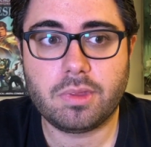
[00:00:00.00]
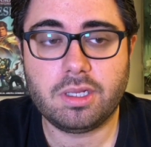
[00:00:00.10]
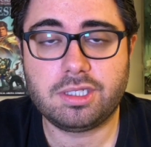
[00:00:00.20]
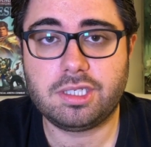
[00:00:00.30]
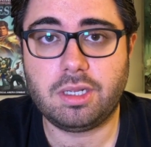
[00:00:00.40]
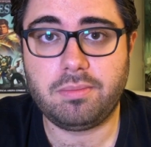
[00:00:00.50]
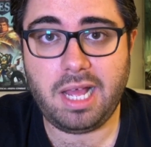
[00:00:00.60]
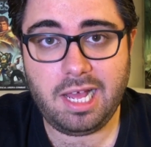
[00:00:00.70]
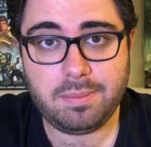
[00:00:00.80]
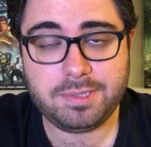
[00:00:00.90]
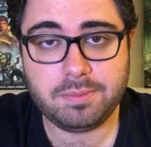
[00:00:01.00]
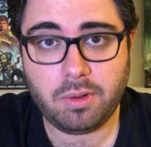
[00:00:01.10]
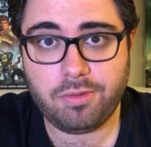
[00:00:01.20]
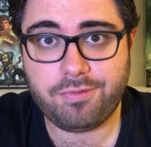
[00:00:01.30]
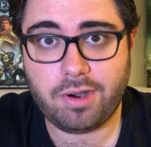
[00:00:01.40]
Some apps
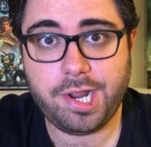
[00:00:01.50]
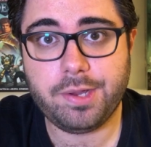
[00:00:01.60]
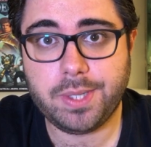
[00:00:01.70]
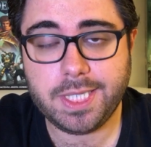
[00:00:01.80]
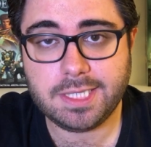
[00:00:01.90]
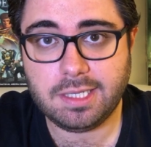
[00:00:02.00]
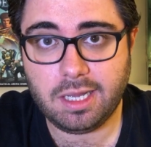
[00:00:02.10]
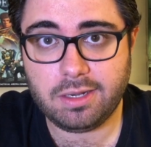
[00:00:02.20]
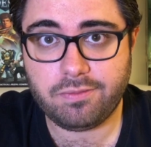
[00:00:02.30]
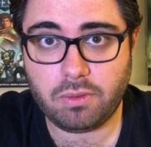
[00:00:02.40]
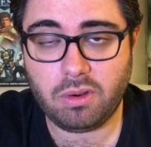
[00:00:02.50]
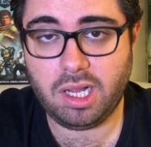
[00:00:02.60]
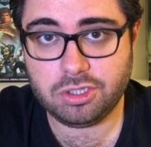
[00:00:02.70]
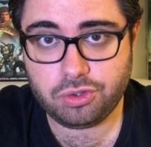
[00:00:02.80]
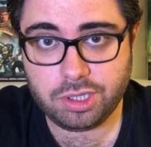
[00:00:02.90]
both for iOS and for
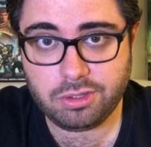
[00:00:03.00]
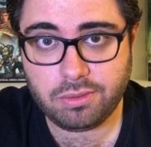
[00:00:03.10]
Android